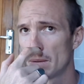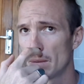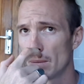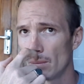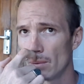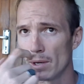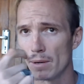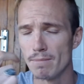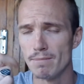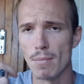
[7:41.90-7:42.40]

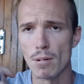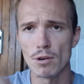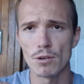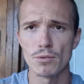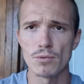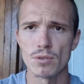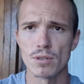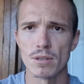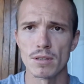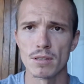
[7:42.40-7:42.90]
where
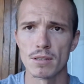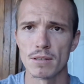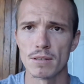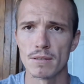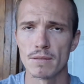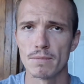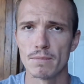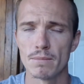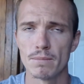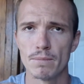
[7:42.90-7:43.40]
most
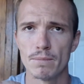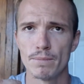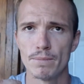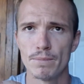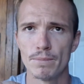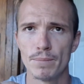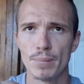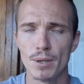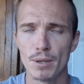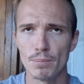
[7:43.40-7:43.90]

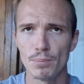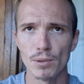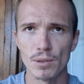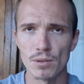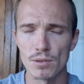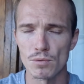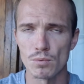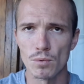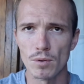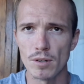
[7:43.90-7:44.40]
people in
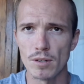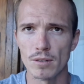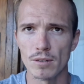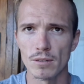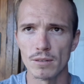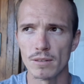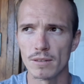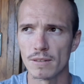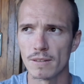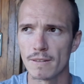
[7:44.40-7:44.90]
this
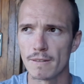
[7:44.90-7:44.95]
world